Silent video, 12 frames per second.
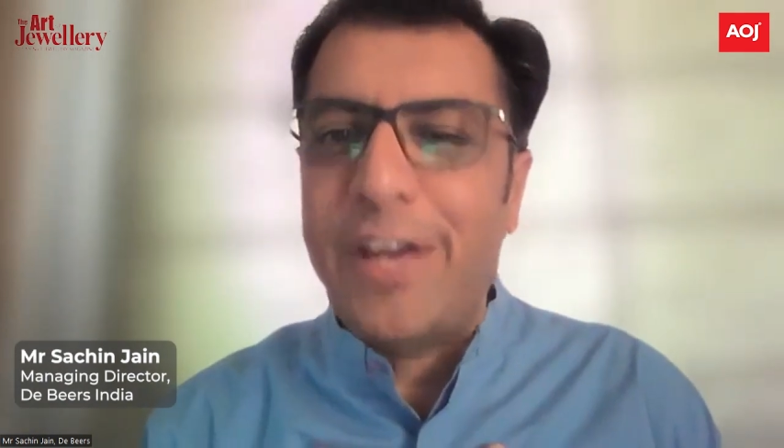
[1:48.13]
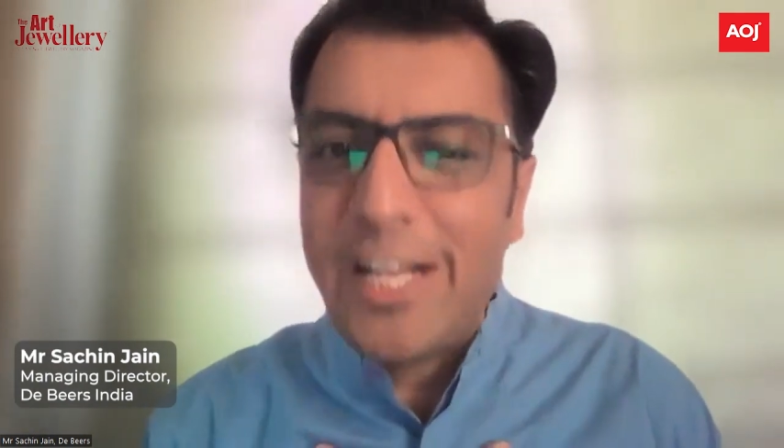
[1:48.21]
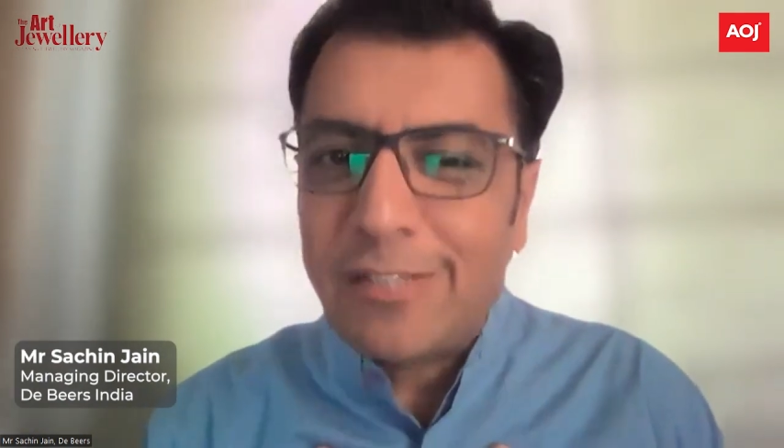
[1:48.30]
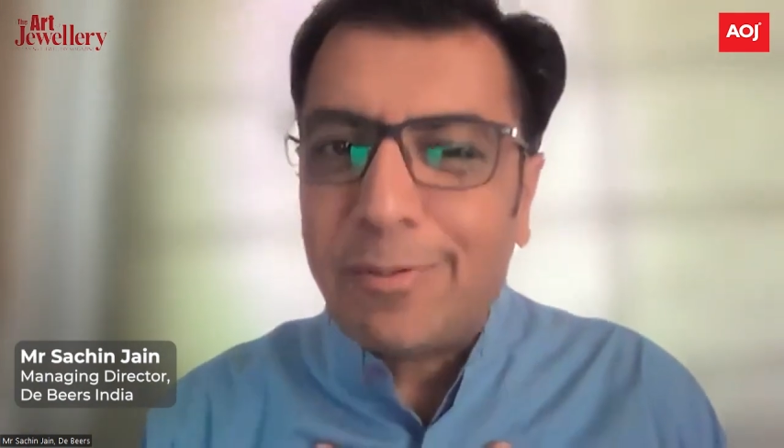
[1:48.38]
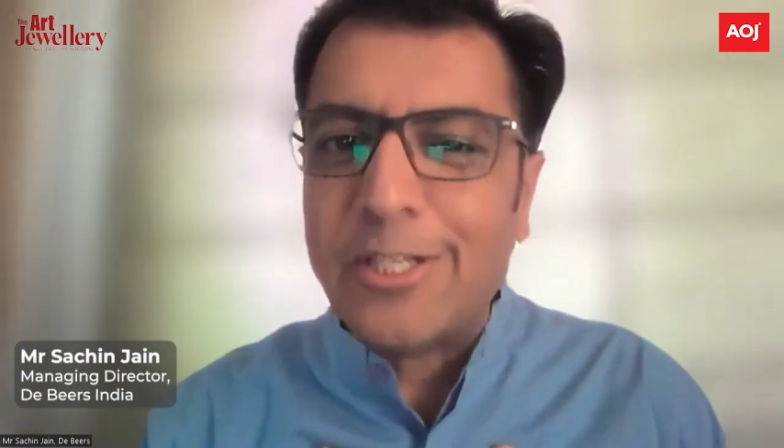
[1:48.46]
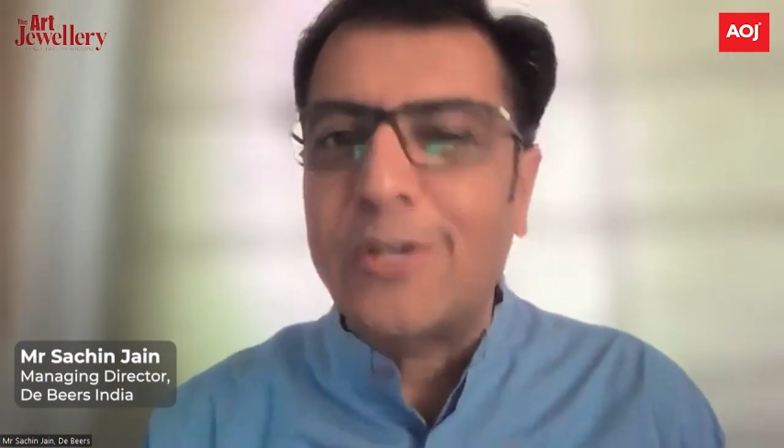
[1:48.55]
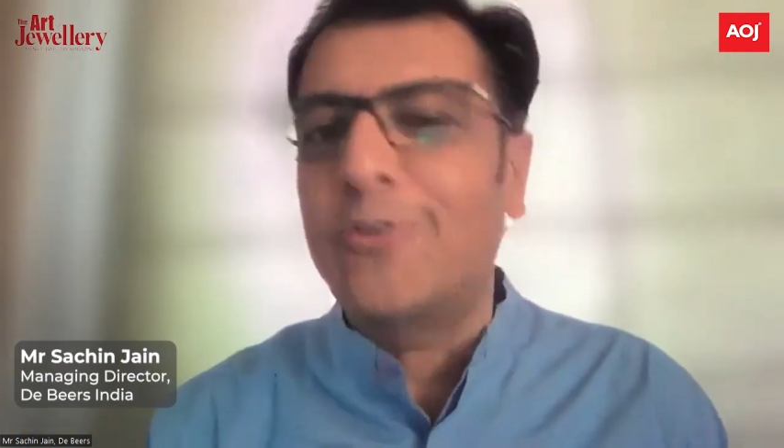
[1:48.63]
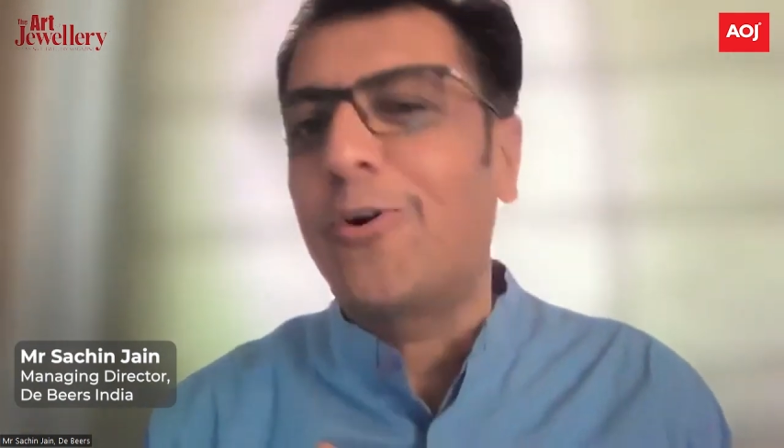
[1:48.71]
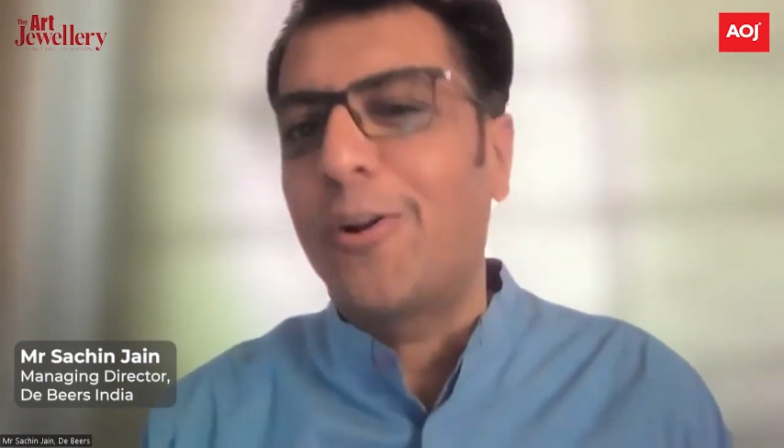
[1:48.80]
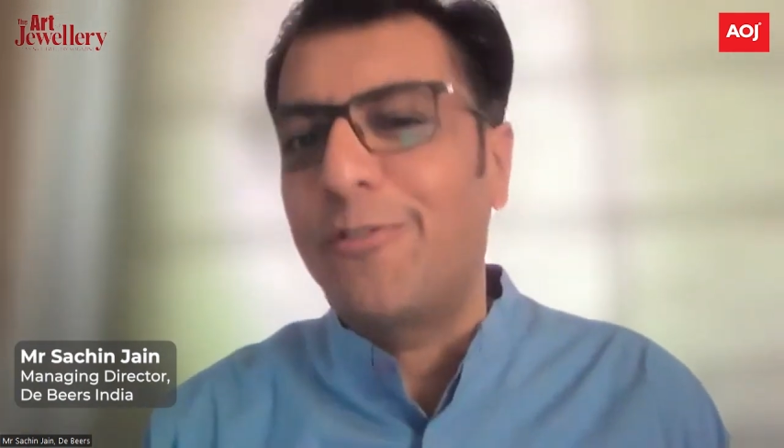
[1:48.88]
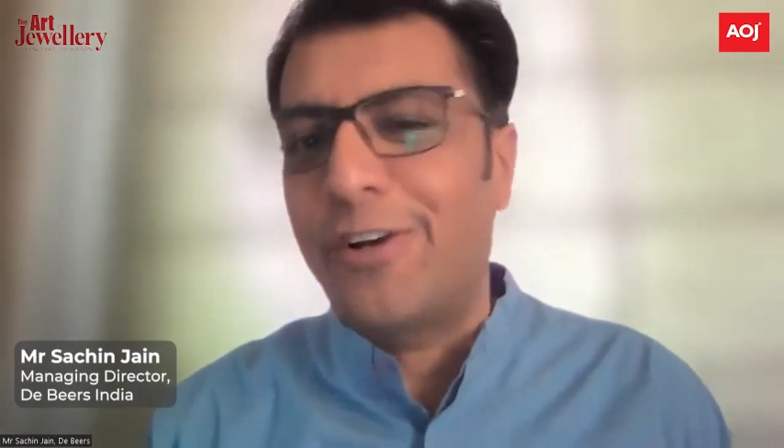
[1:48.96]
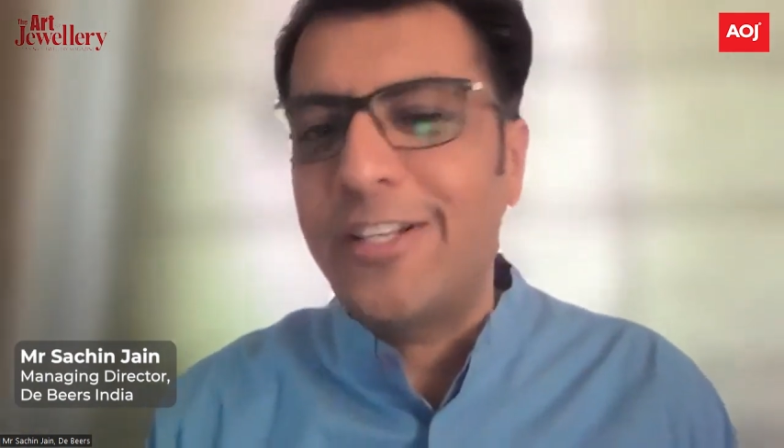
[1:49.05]
very special to
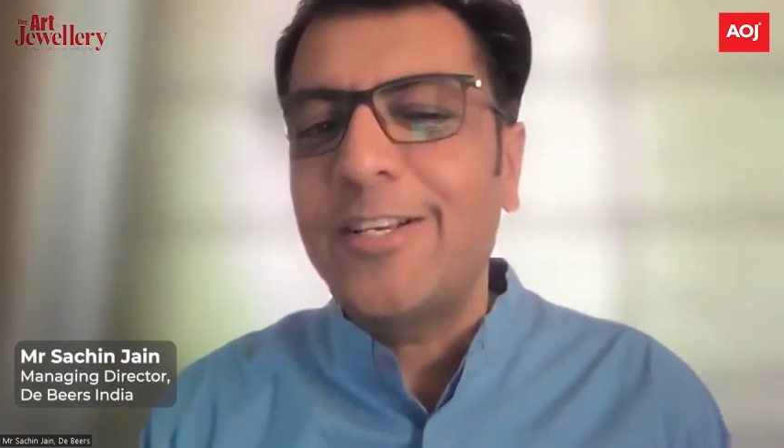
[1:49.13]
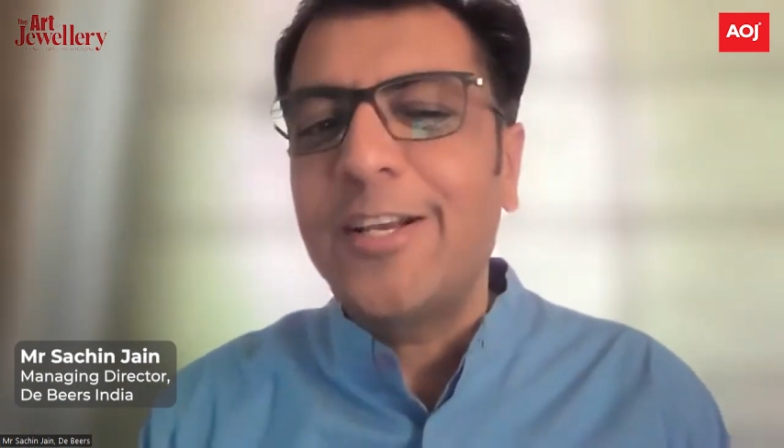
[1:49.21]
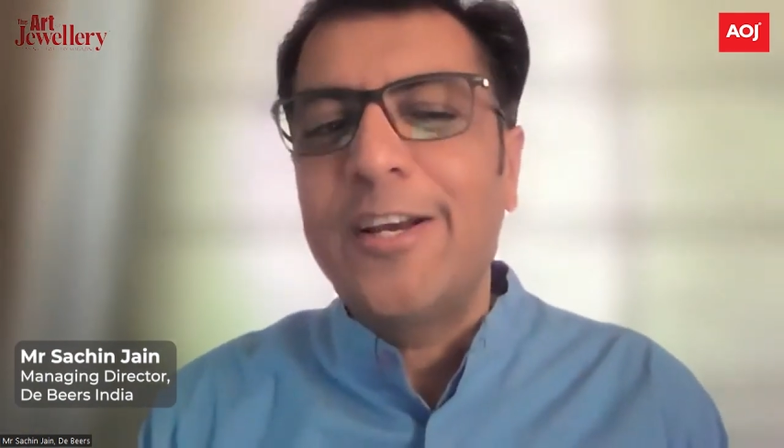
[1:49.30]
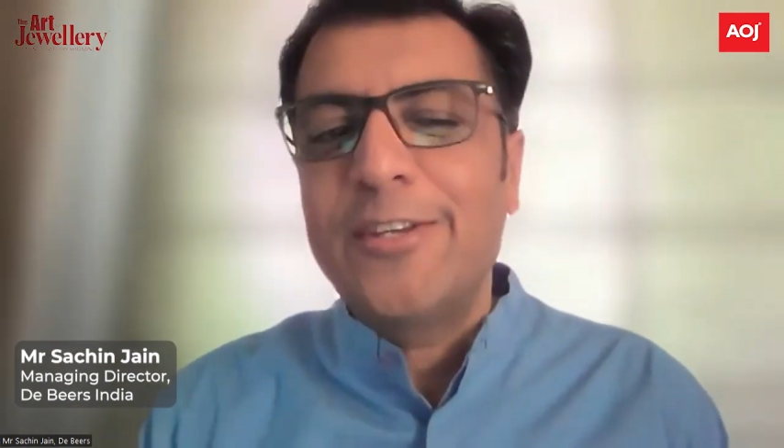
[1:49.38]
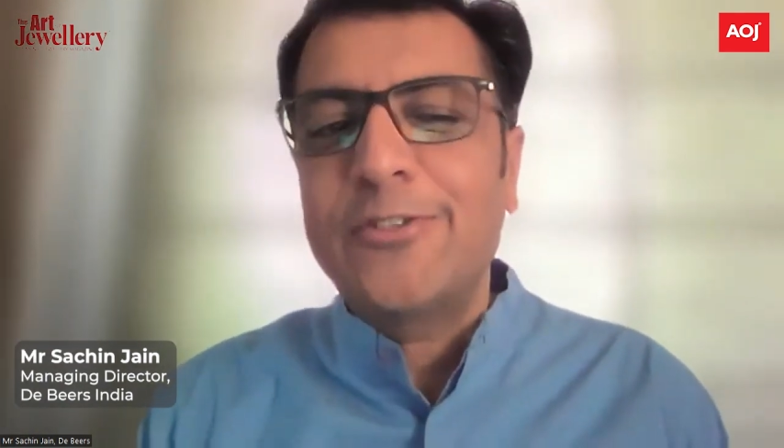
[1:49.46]
all of us.